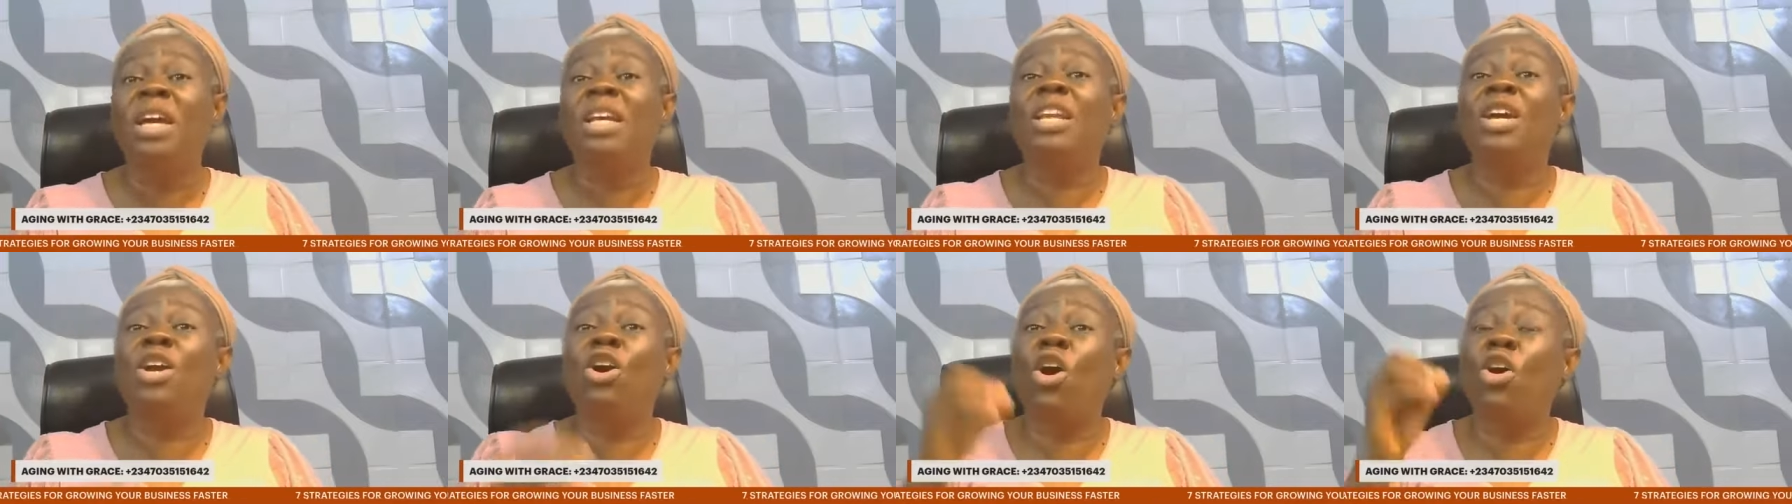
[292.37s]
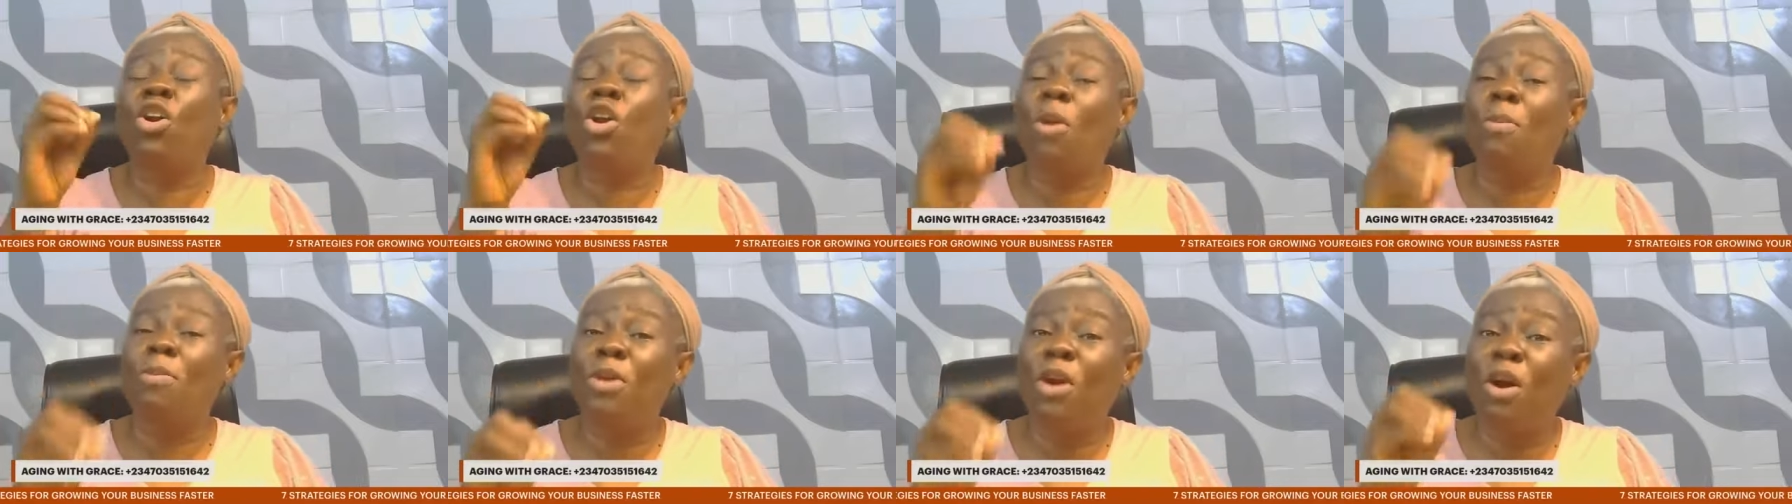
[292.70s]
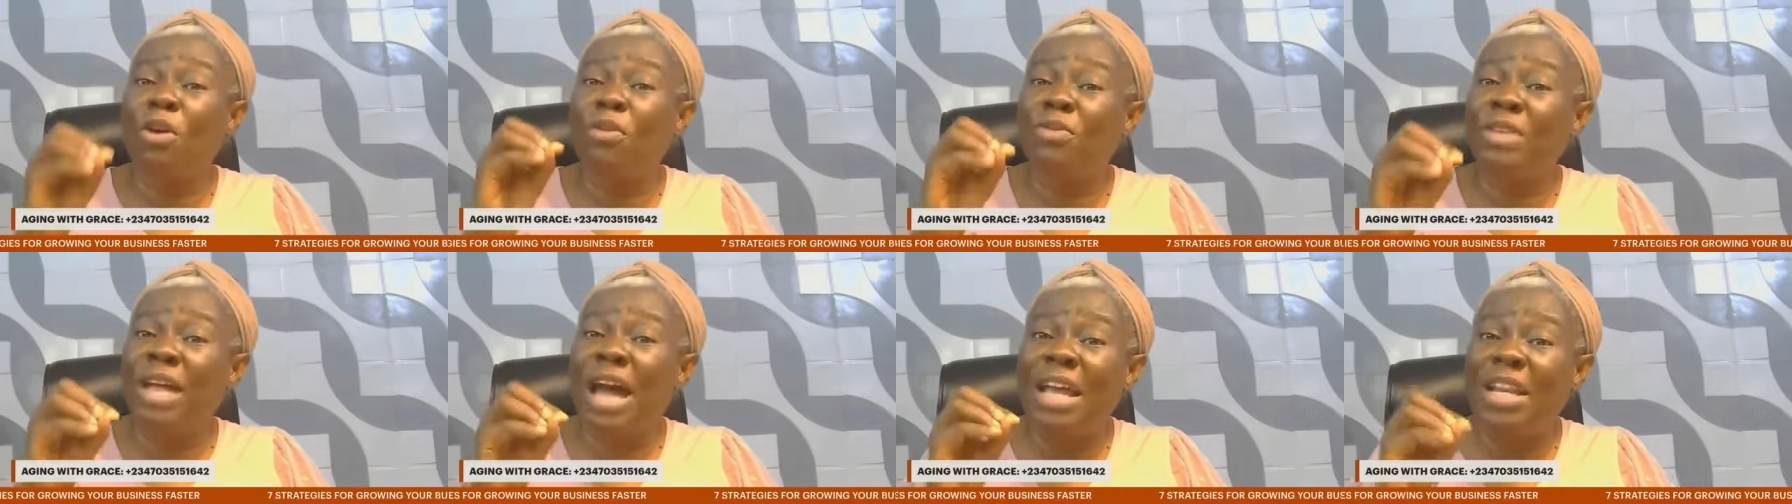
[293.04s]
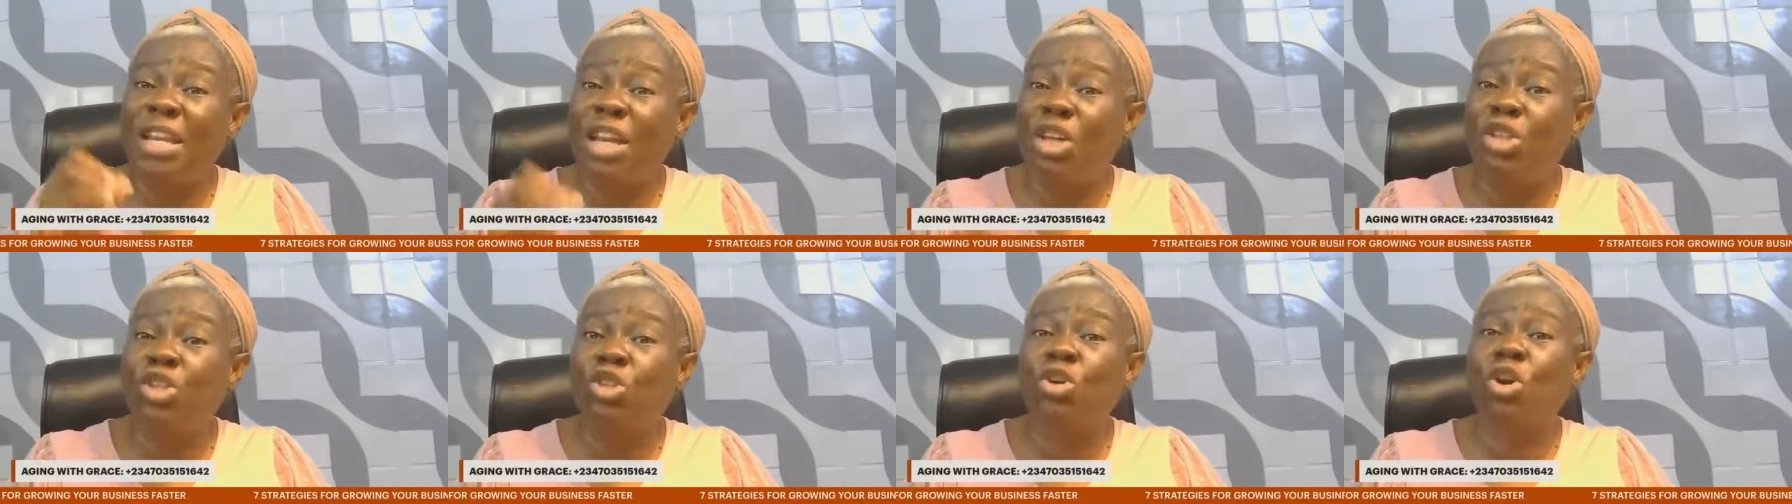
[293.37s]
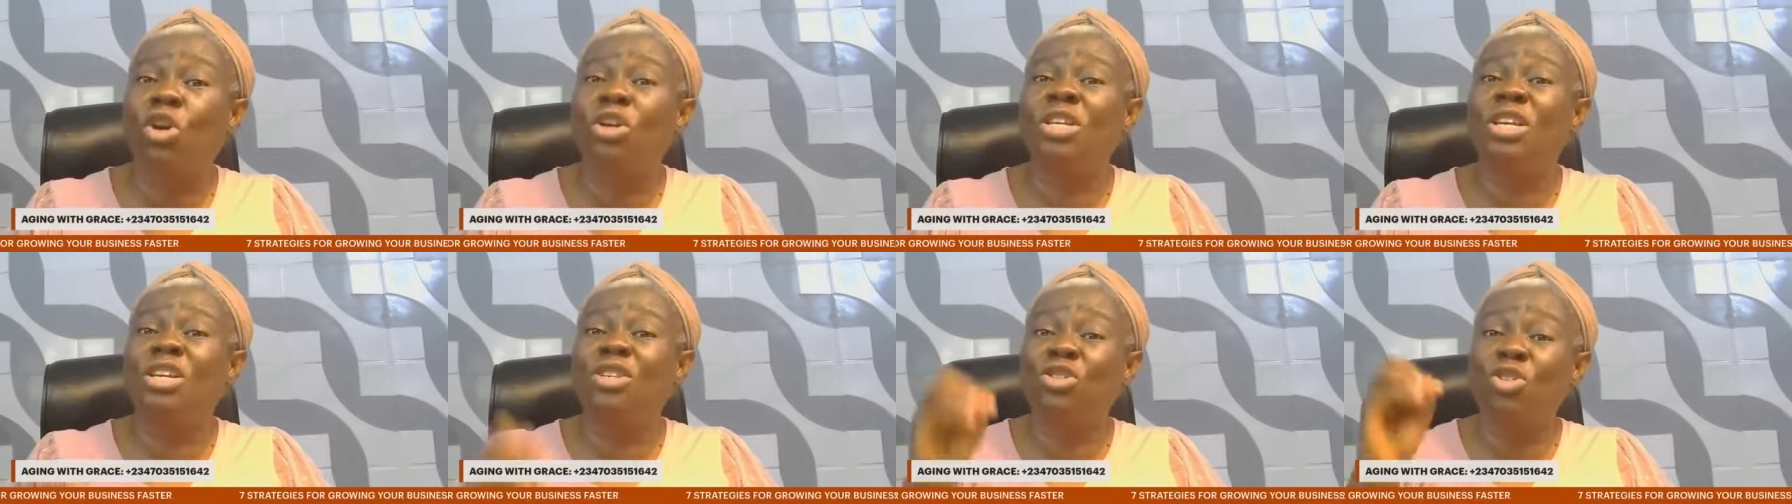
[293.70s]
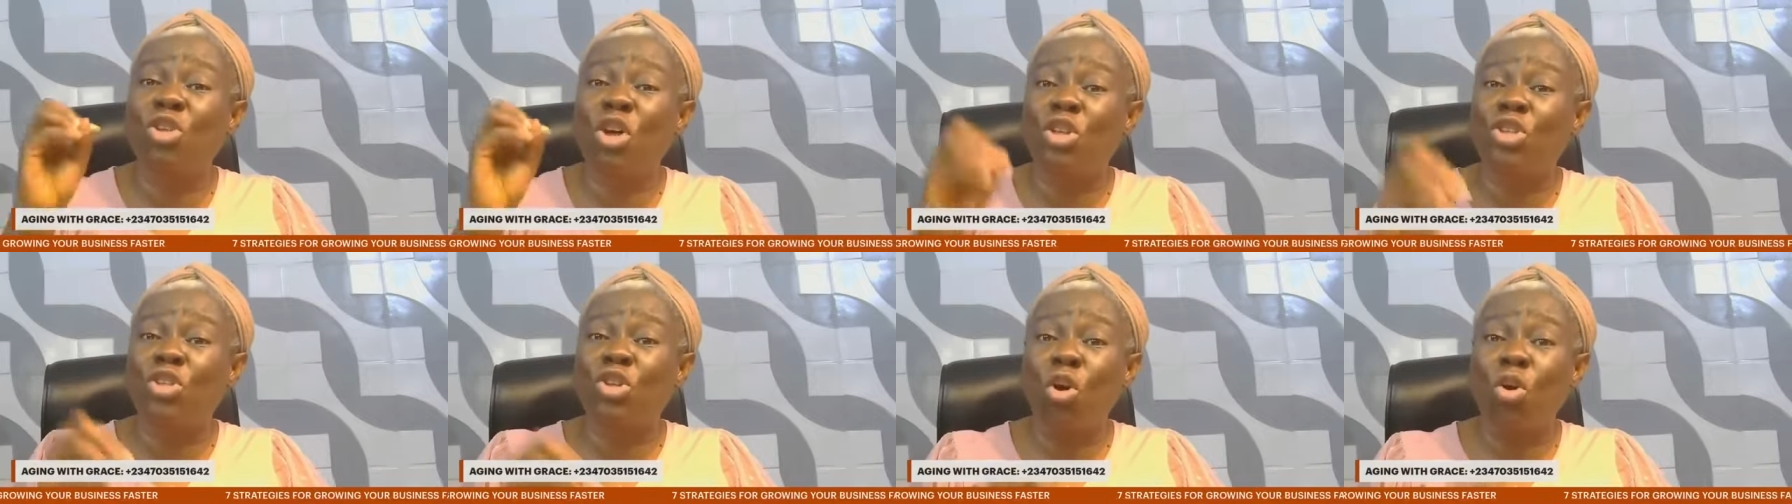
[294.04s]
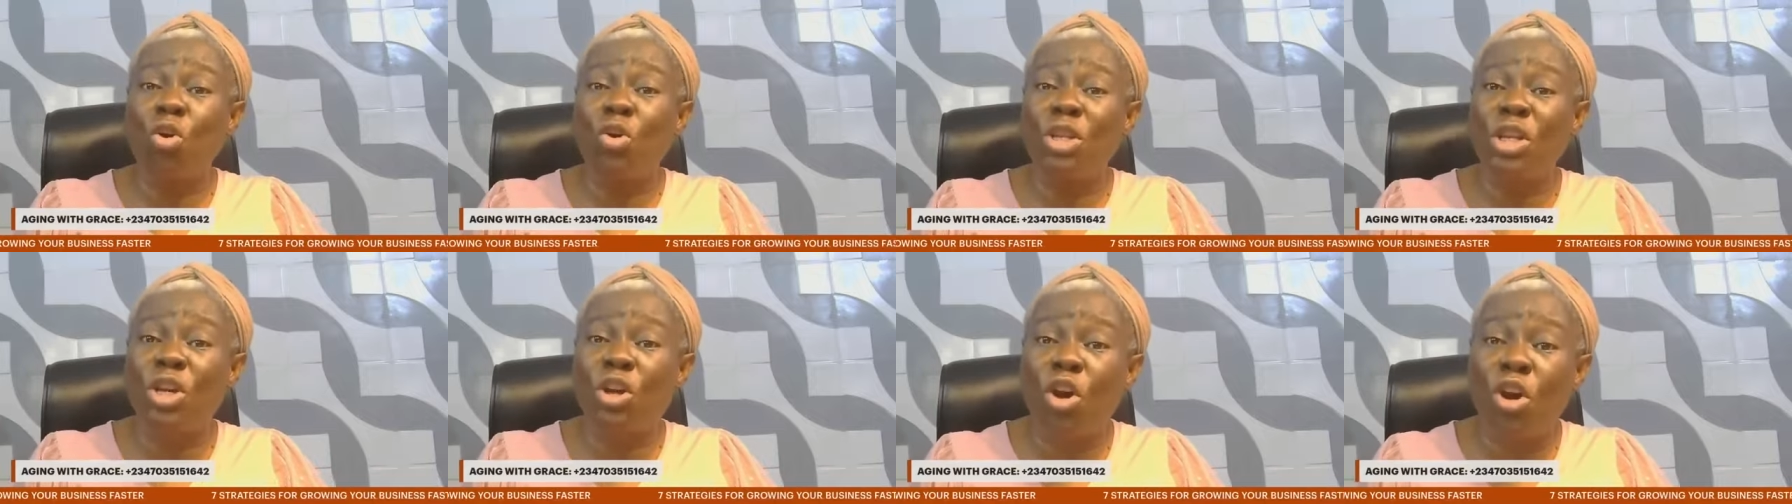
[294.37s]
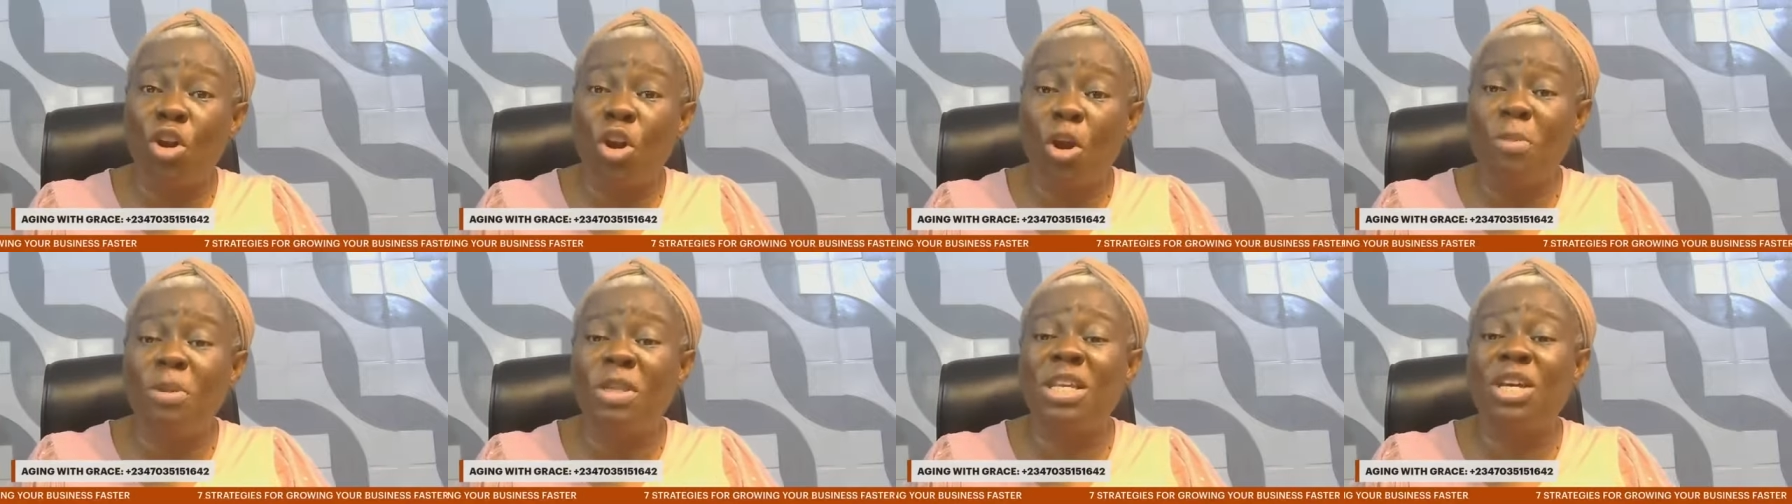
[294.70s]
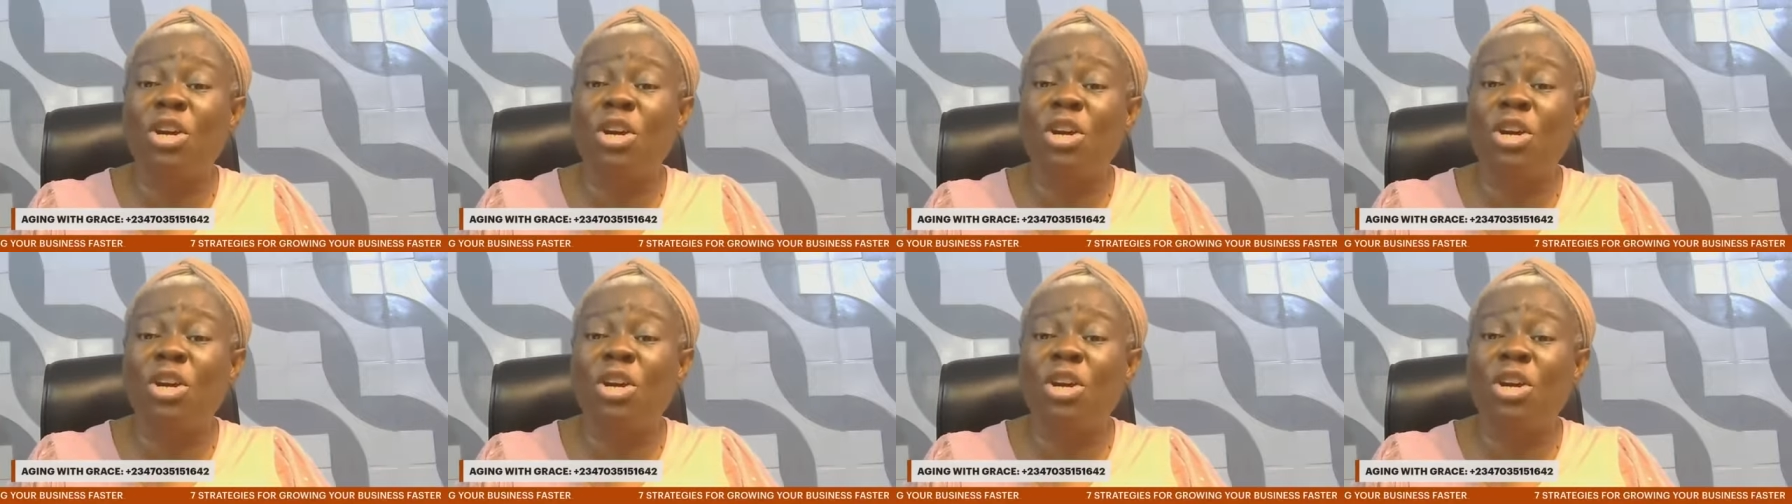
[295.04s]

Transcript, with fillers: The economy of that nation is not your own economy.